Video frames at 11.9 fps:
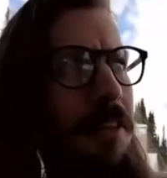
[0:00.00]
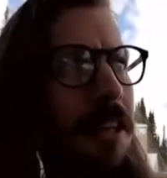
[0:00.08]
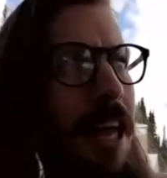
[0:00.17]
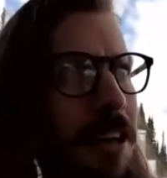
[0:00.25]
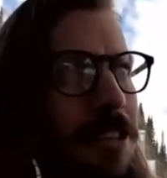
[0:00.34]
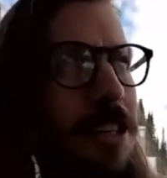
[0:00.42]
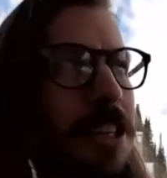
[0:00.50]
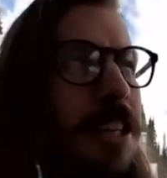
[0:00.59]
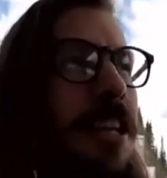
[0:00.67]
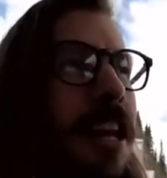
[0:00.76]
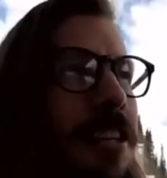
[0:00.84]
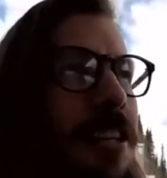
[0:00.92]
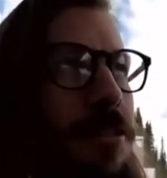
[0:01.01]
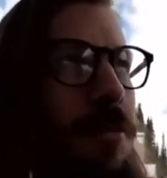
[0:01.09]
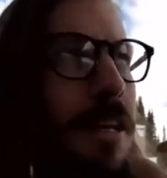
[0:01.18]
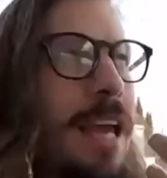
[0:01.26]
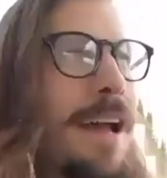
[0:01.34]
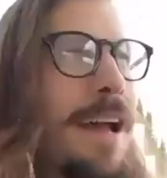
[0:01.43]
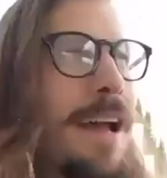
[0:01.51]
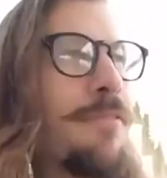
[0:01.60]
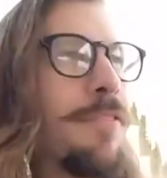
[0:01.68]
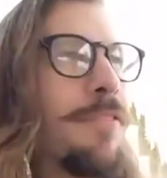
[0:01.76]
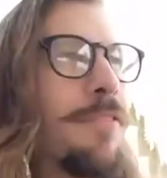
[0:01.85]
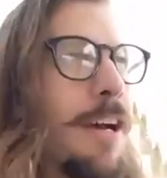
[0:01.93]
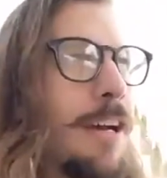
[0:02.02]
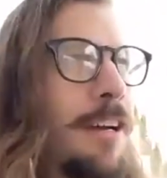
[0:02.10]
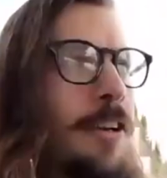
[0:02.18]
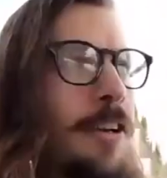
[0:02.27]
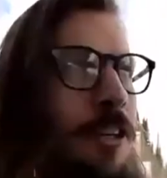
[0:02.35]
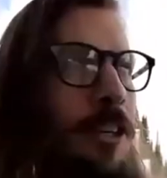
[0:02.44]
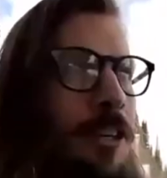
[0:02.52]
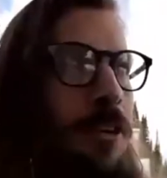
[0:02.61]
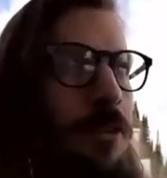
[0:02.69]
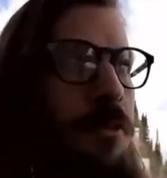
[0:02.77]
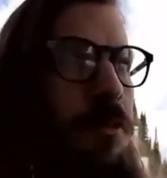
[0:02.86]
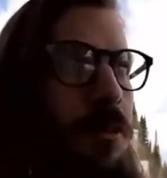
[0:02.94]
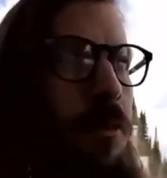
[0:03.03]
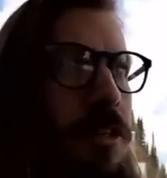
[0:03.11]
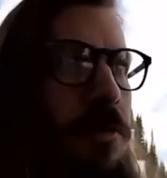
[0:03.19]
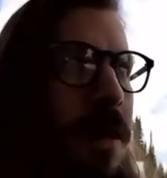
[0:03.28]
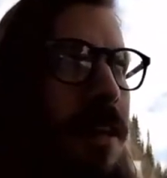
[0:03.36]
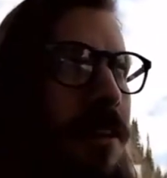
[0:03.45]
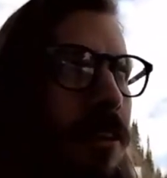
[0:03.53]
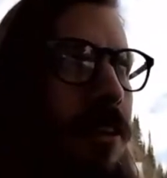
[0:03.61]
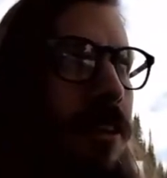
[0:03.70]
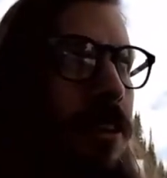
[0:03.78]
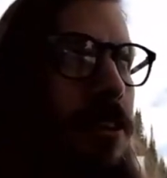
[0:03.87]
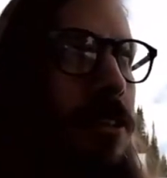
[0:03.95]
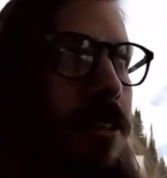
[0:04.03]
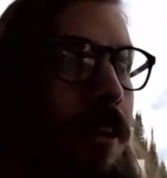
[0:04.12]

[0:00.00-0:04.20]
energy, and she would have noisemakers,